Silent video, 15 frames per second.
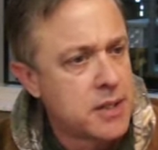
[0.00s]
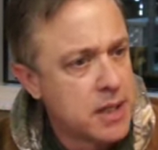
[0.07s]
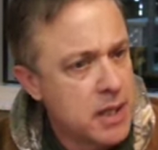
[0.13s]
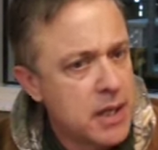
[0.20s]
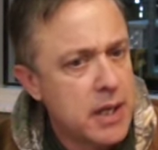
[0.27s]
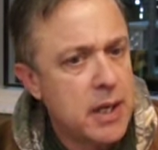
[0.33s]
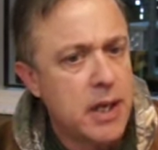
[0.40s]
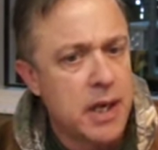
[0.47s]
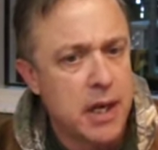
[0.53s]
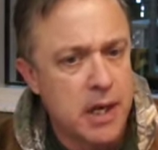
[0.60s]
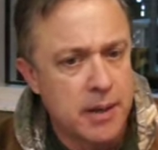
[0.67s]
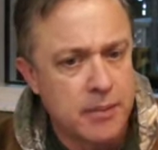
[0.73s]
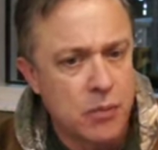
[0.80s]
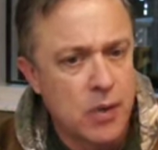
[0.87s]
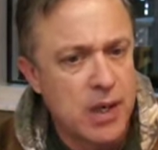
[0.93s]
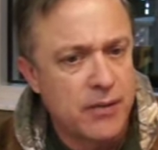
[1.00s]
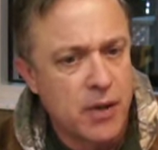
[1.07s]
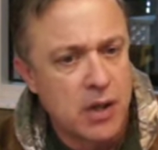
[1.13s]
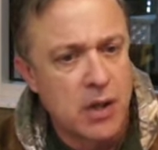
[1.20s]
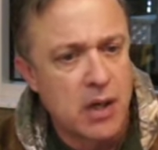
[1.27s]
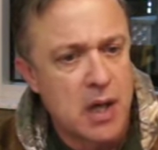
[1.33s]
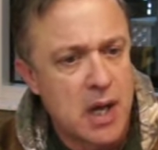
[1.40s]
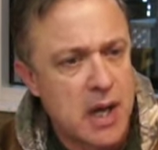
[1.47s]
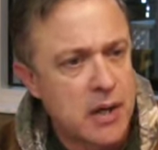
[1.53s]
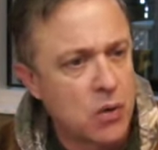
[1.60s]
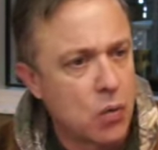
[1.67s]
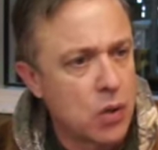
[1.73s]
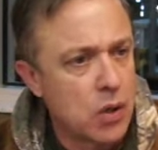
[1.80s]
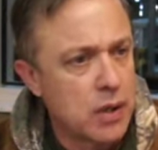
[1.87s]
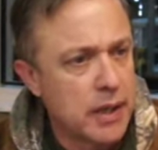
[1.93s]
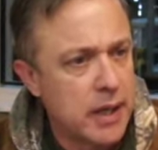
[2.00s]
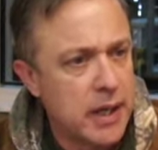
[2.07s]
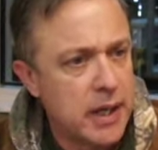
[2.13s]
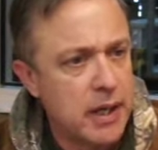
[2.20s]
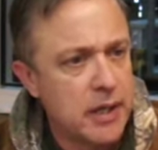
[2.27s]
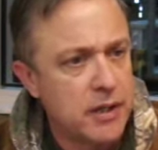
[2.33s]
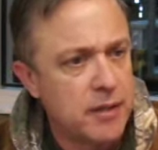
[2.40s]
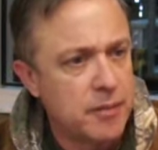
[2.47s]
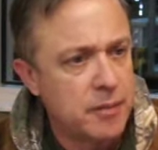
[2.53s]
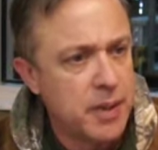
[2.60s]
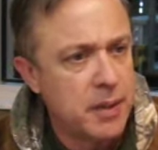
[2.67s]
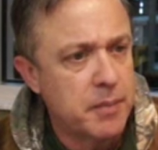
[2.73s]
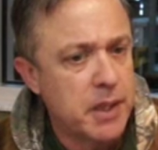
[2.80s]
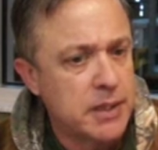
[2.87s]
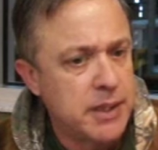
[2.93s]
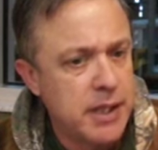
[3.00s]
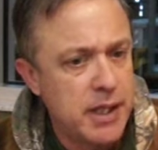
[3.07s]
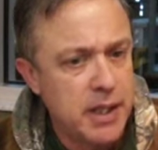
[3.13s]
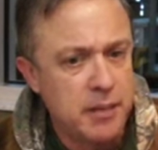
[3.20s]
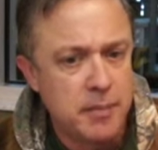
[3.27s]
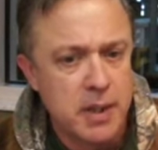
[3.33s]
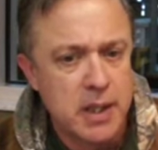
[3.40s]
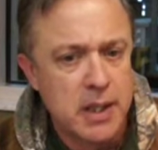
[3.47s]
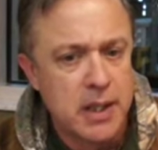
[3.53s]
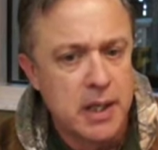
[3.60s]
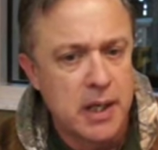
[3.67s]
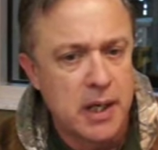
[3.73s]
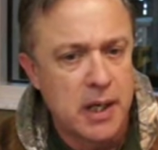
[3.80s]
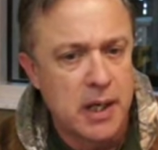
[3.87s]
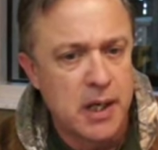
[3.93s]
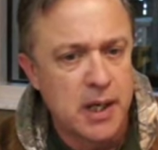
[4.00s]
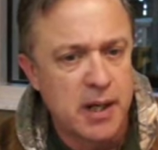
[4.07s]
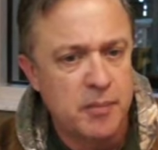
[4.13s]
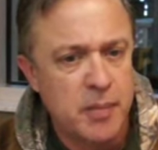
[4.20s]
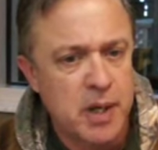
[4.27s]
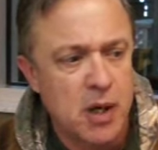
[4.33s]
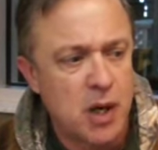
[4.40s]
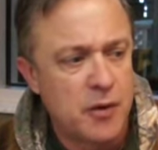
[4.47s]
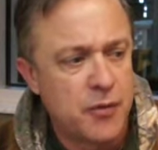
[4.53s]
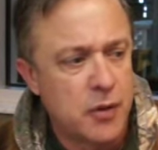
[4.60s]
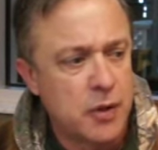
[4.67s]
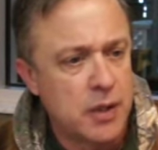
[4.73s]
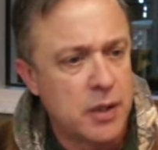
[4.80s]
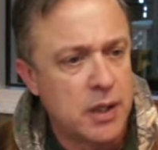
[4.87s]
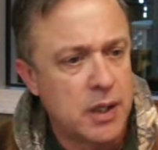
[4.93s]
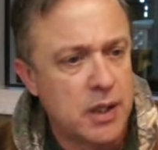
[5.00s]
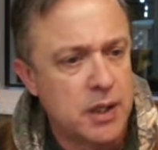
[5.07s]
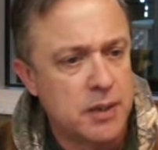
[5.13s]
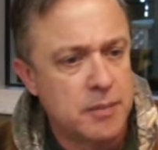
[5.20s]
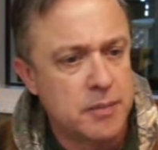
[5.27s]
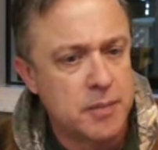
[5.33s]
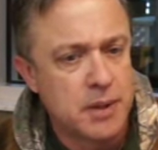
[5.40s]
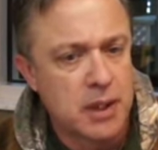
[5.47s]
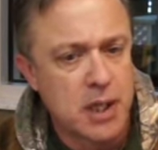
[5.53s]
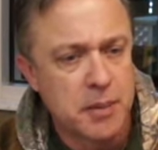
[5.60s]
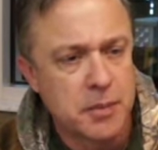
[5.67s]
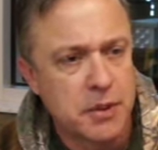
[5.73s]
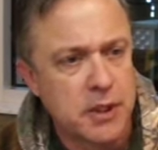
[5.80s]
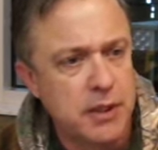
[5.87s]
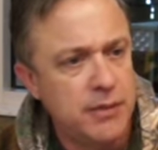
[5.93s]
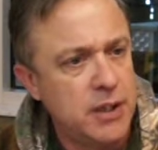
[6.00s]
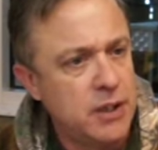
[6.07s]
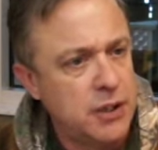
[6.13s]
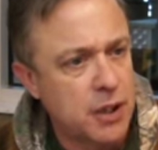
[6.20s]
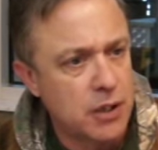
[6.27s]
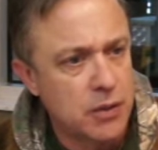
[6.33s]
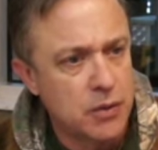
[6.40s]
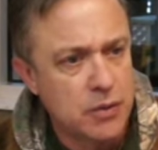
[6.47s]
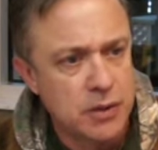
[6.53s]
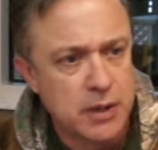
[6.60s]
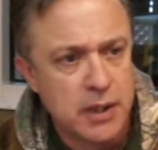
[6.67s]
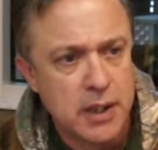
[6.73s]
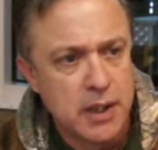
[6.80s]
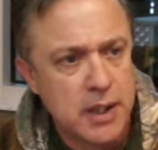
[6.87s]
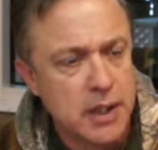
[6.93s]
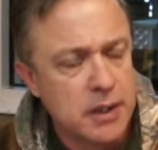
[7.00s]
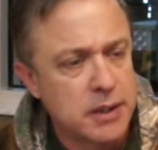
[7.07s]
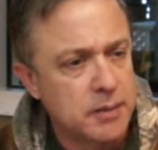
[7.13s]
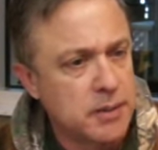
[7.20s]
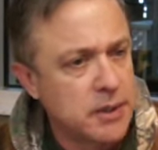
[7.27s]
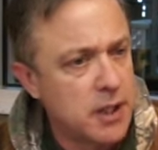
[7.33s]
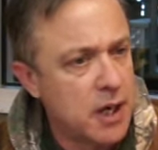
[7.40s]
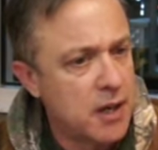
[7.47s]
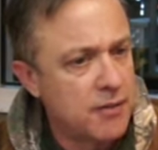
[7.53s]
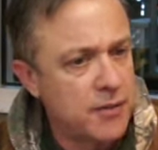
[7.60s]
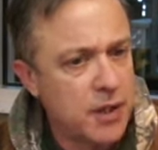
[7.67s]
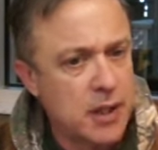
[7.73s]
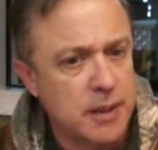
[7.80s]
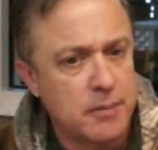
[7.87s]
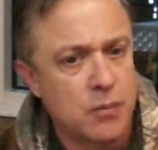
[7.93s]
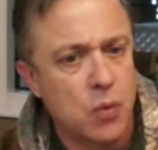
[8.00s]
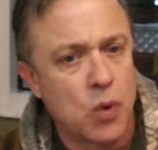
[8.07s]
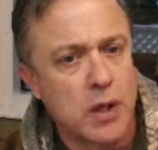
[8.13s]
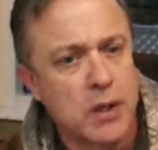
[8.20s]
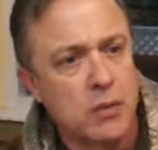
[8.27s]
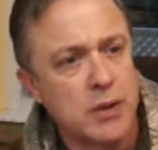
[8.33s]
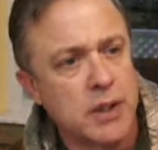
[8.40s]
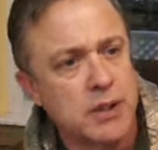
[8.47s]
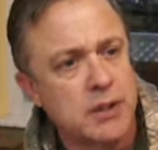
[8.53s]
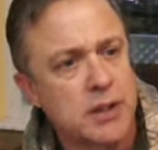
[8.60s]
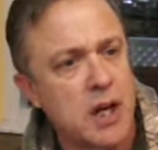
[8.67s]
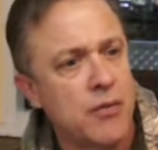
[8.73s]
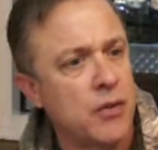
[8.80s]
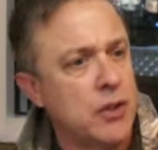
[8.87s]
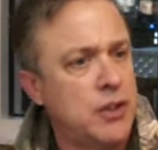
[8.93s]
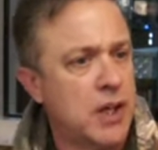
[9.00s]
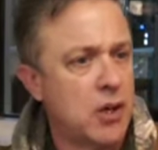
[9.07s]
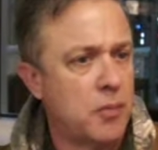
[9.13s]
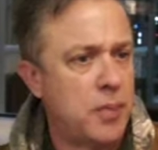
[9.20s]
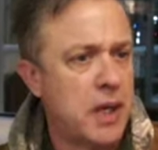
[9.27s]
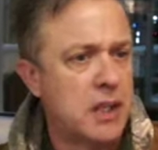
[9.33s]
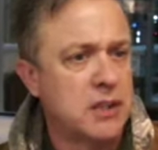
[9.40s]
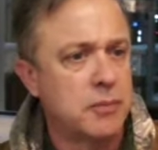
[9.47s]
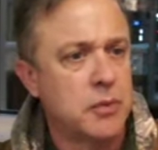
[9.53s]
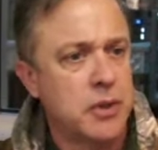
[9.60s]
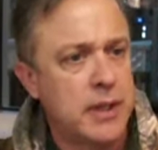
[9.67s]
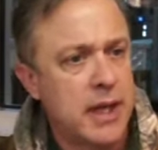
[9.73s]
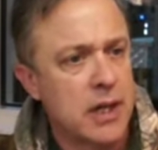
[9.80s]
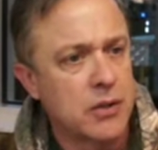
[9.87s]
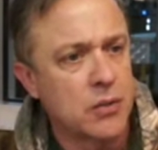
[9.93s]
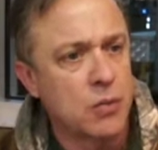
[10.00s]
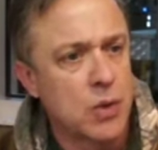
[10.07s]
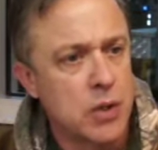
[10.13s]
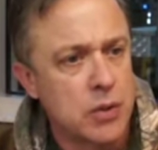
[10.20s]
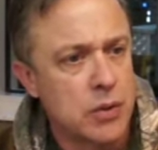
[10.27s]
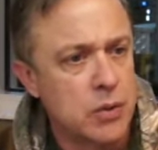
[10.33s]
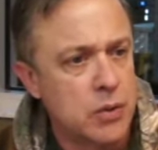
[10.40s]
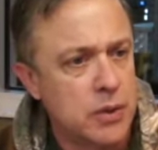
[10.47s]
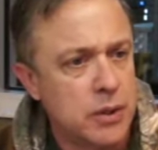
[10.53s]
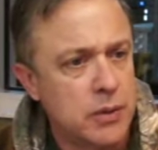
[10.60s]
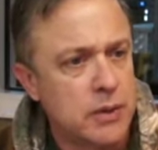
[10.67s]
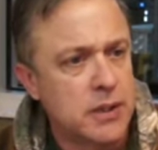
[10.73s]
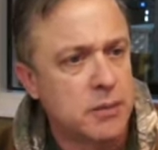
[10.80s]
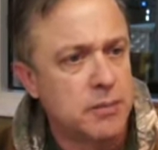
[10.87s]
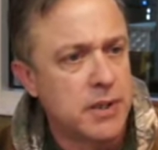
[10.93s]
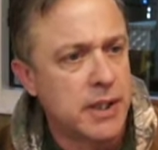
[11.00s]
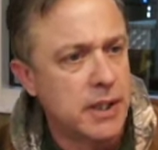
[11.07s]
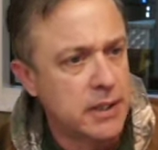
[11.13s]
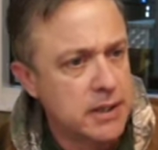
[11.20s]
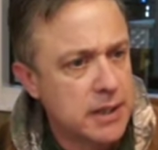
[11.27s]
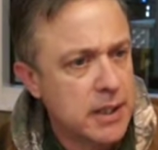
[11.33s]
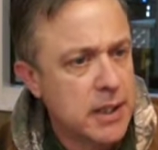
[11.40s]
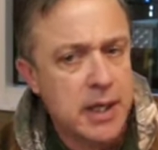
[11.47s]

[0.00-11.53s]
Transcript: We have a lot of work ahead of me and my team. I've been offered a couple TV shows, some stuff, working with the Discovery Channel possibly down the road, doing some things.